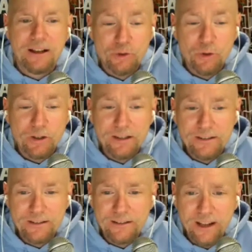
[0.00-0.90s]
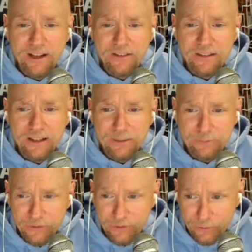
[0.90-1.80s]
Join next
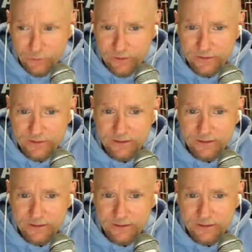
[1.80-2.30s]
episode